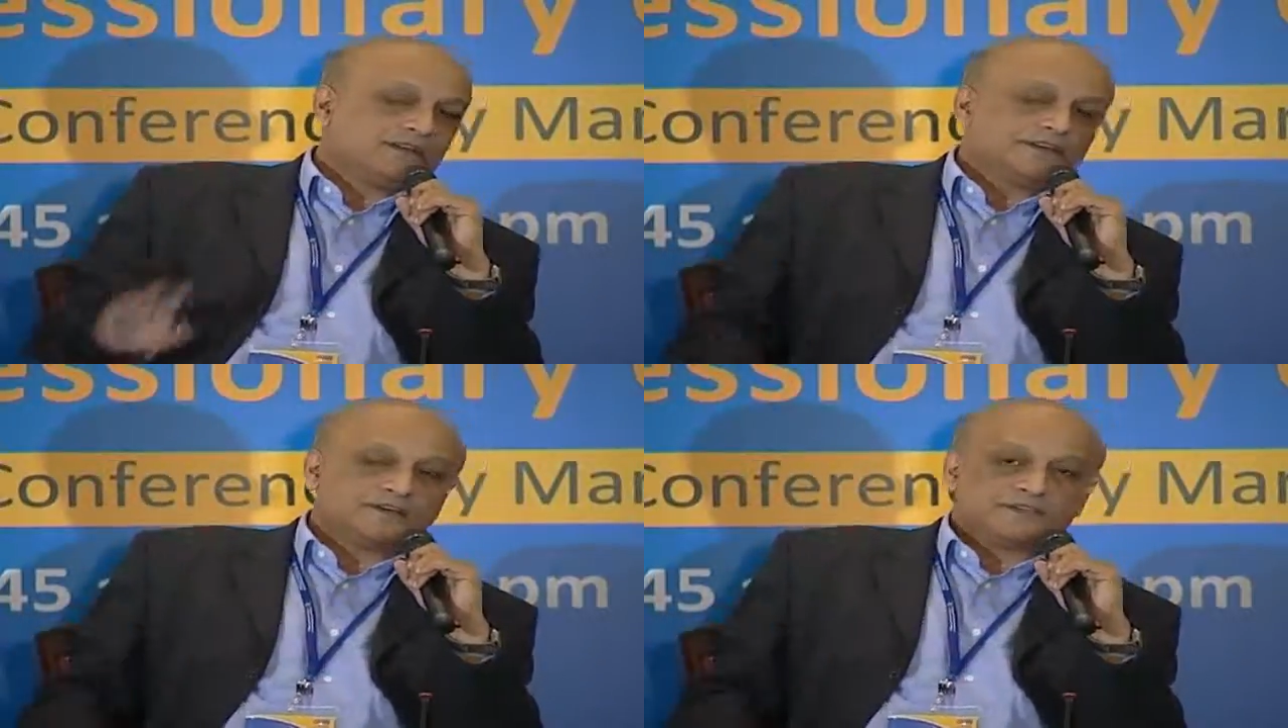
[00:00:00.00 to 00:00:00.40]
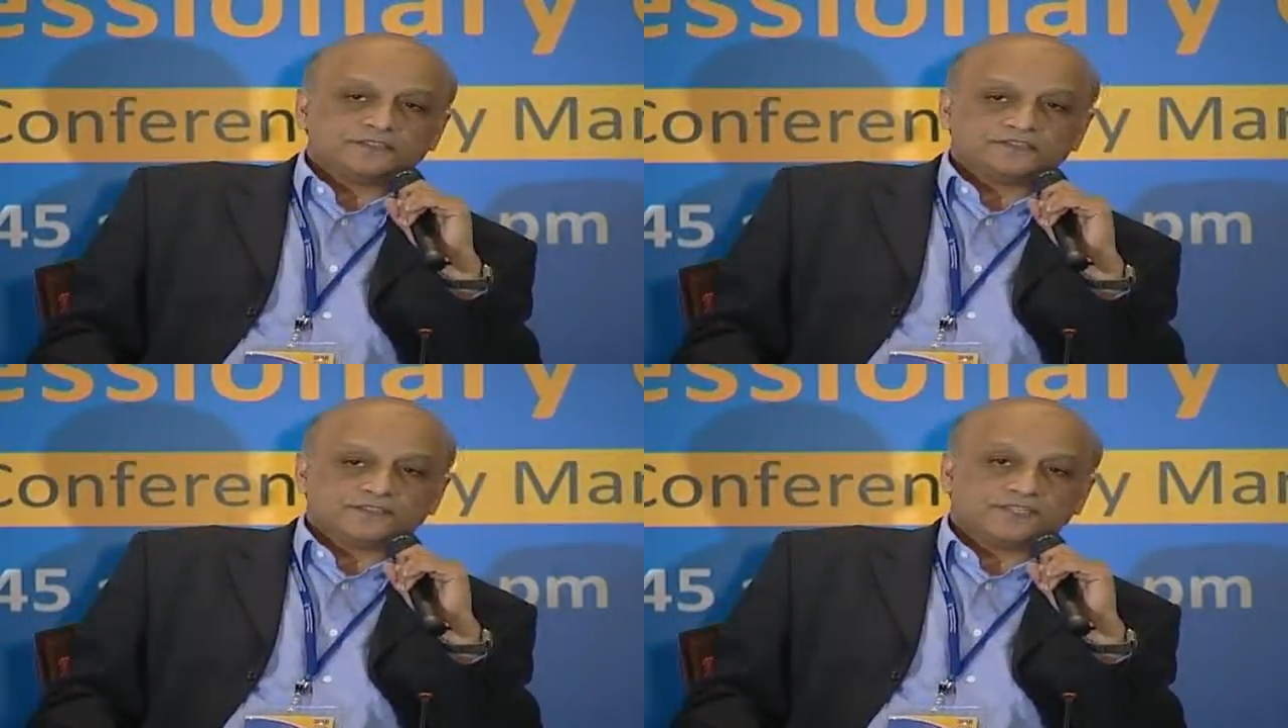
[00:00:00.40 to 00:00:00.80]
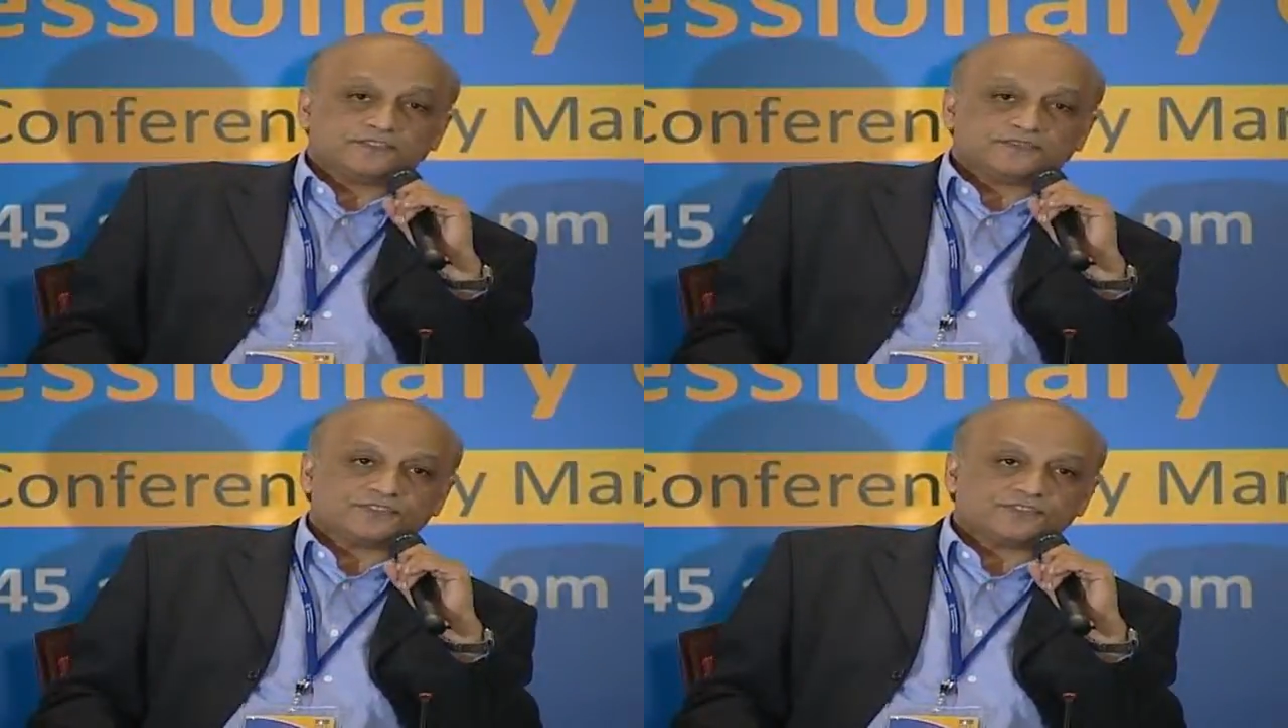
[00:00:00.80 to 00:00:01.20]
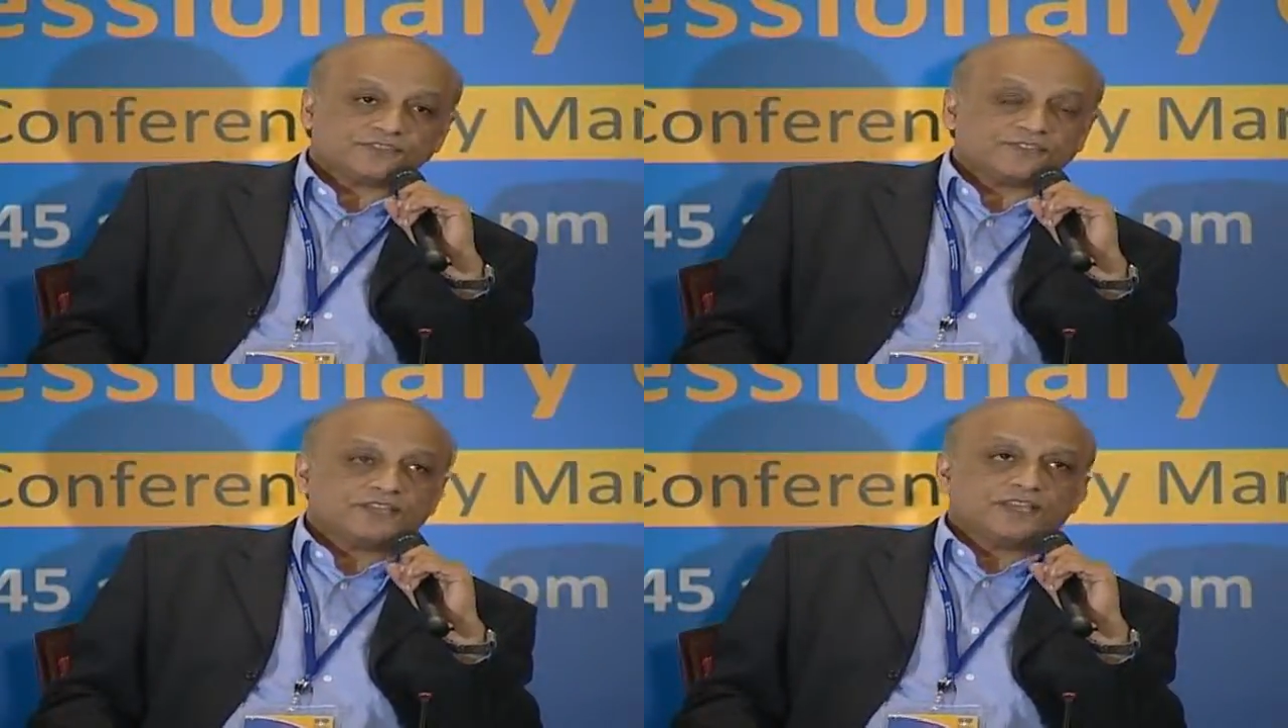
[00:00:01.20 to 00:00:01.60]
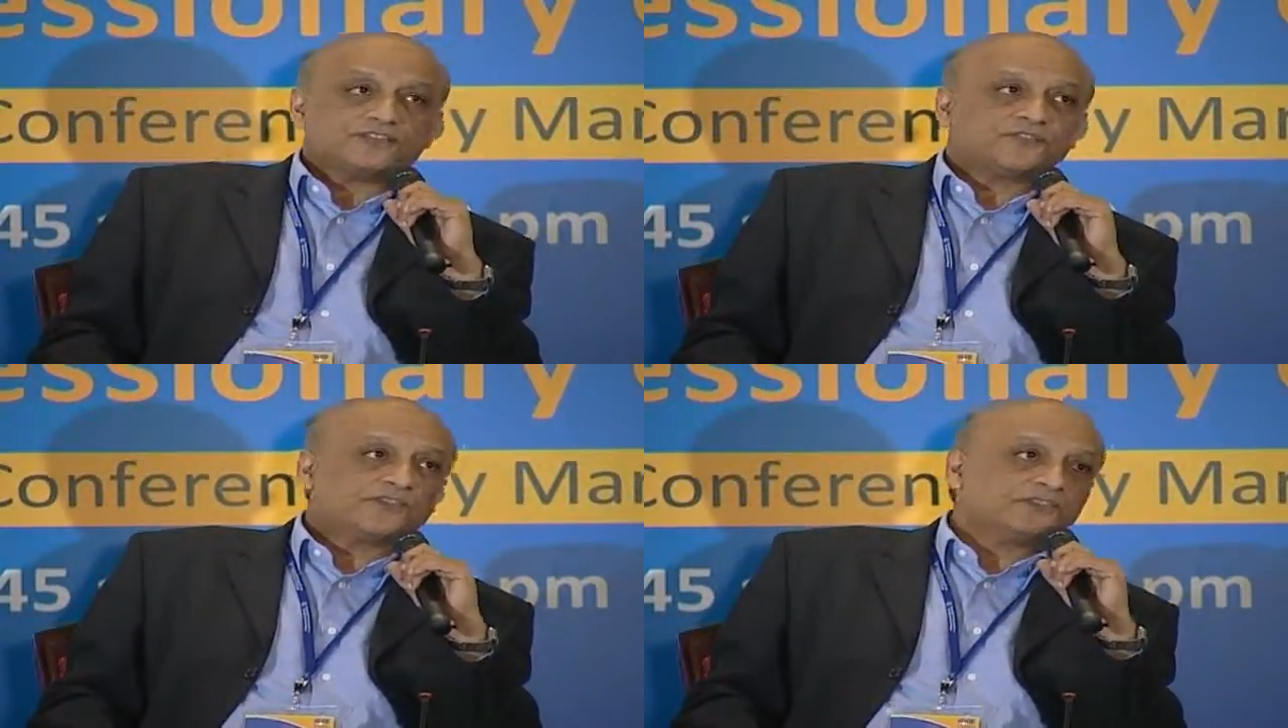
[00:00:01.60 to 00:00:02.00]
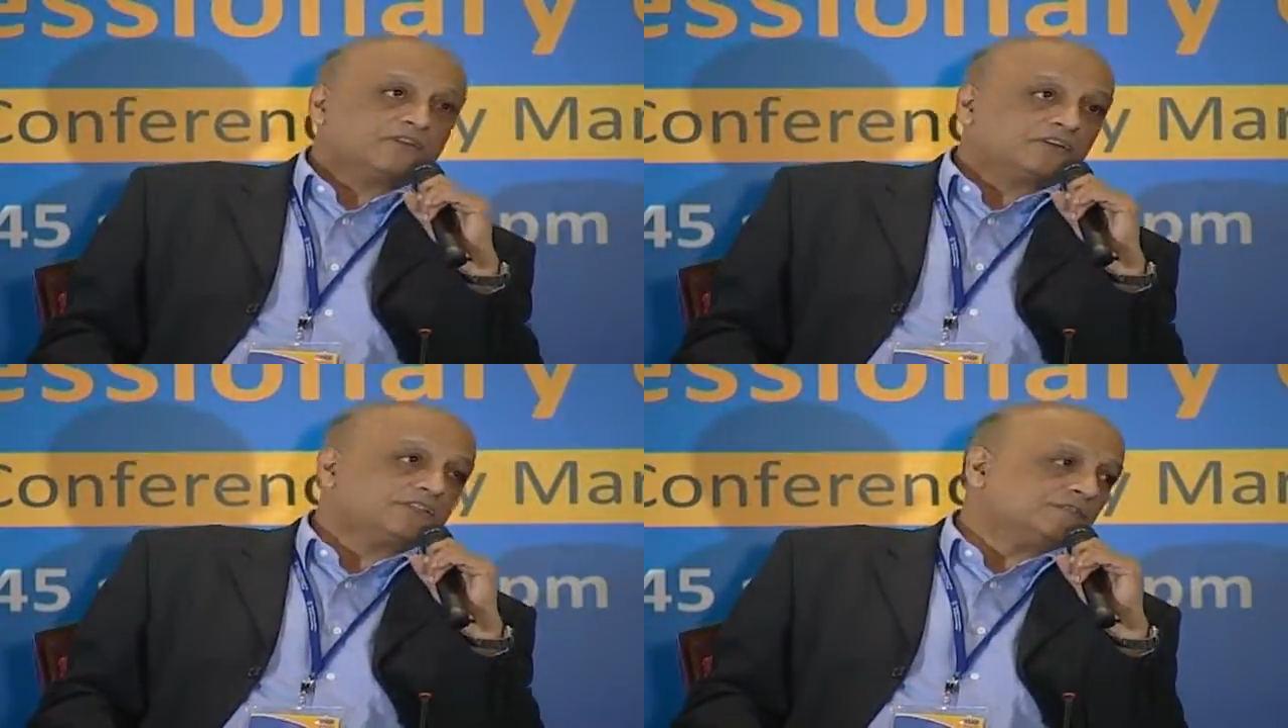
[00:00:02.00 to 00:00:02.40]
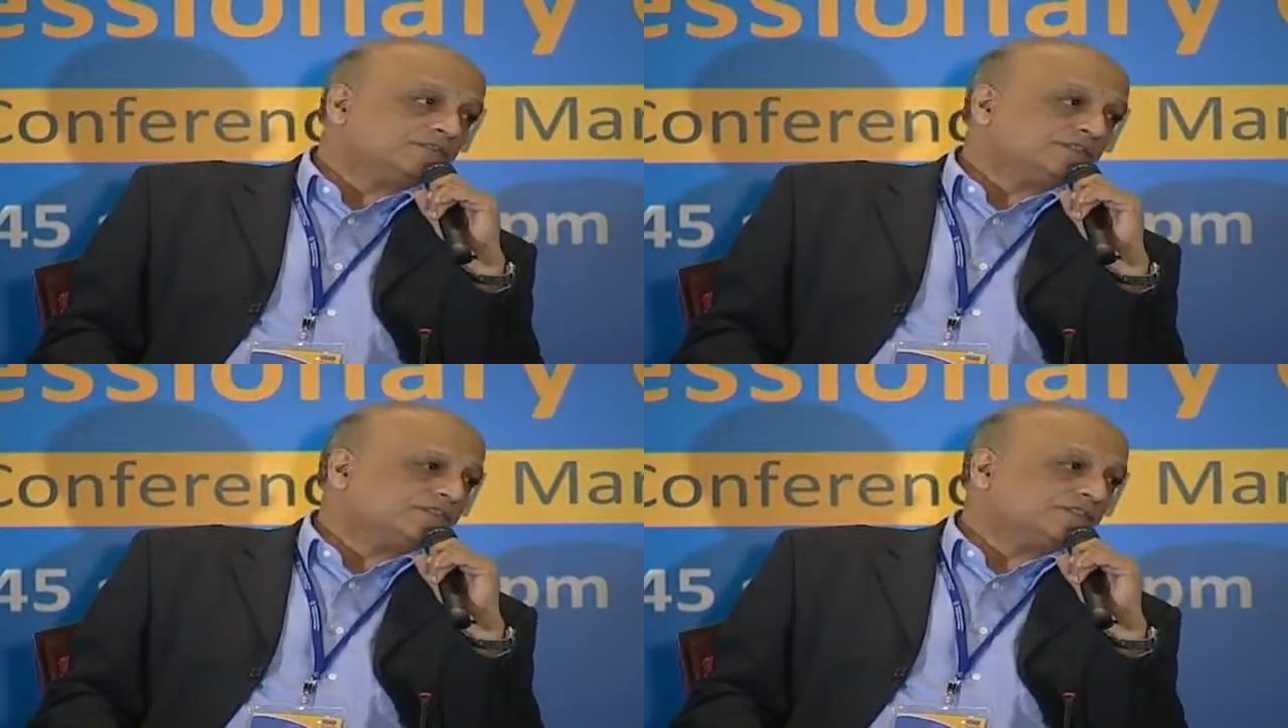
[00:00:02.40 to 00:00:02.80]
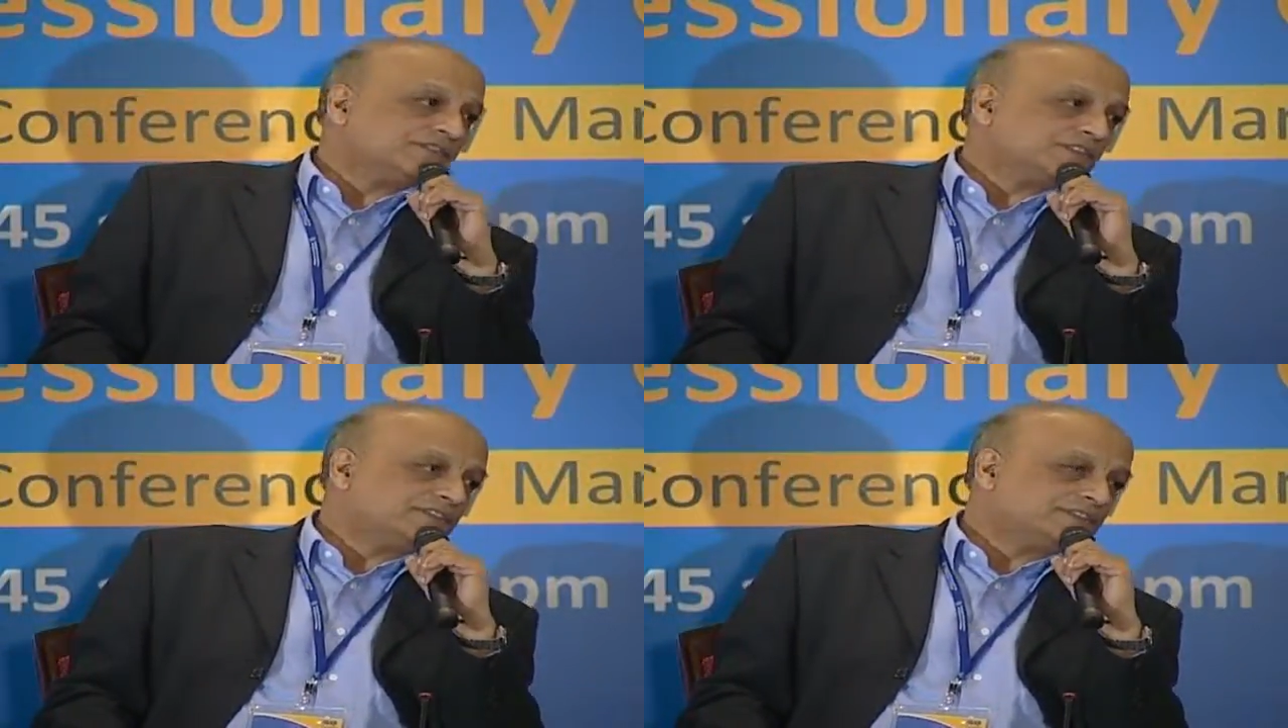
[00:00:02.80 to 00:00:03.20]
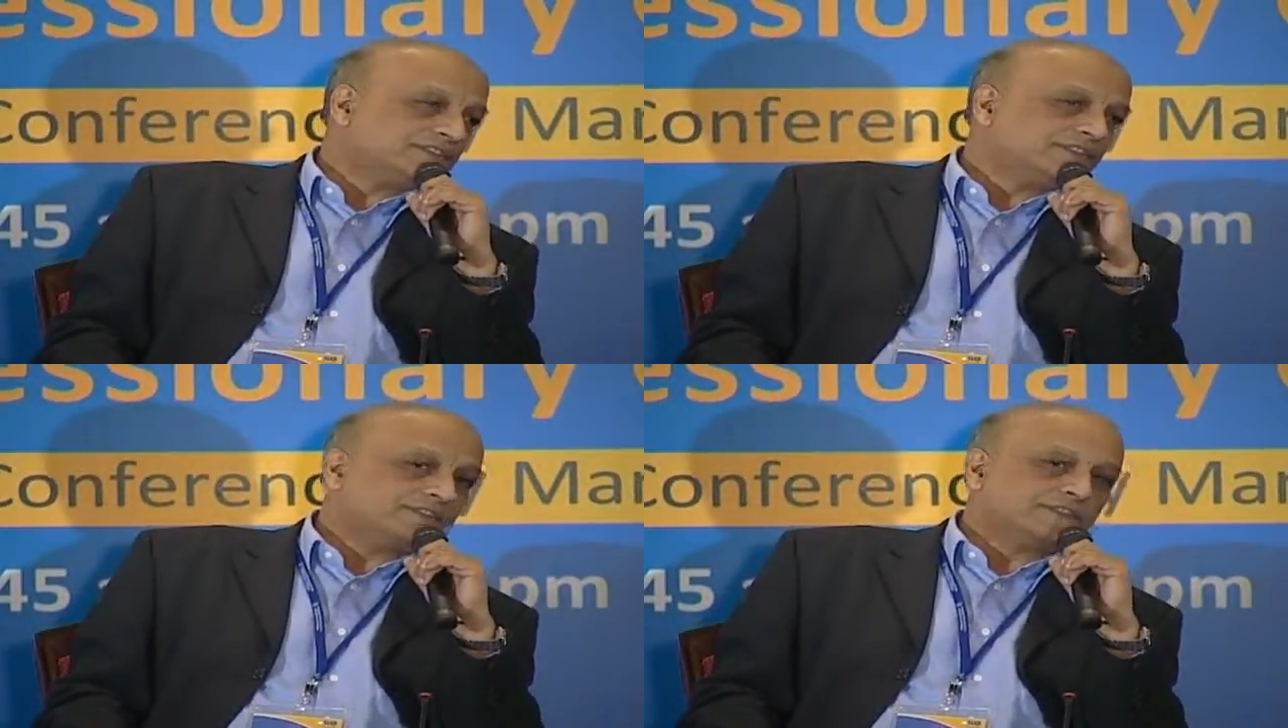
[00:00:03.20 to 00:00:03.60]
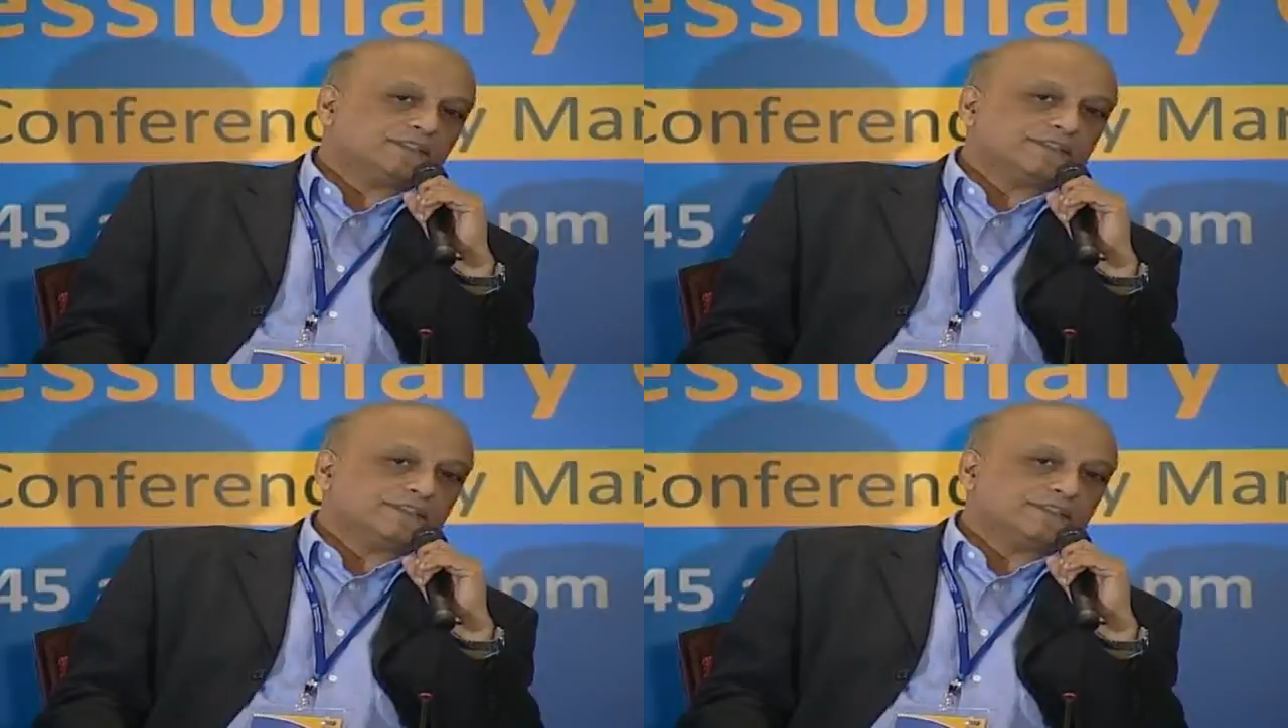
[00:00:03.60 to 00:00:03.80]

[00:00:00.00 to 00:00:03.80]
So that's the first thing. As far as the longer term vision is concerned,